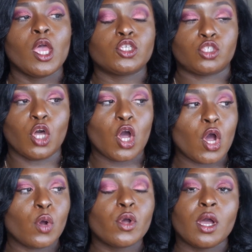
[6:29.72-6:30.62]

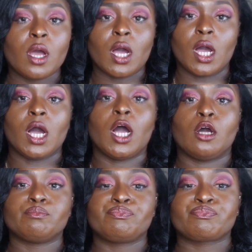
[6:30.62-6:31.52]
So,
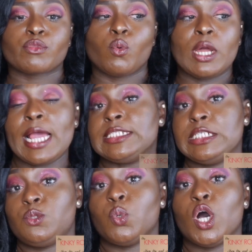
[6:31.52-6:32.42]
what I
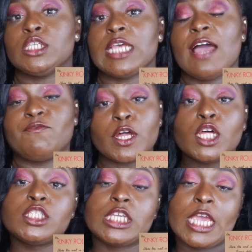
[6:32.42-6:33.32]
did was, I
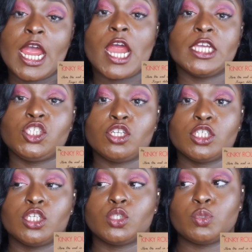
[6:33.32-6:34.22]
followed the care
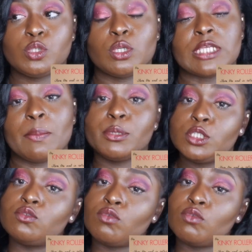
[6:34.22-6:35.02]
instructions, which was I put the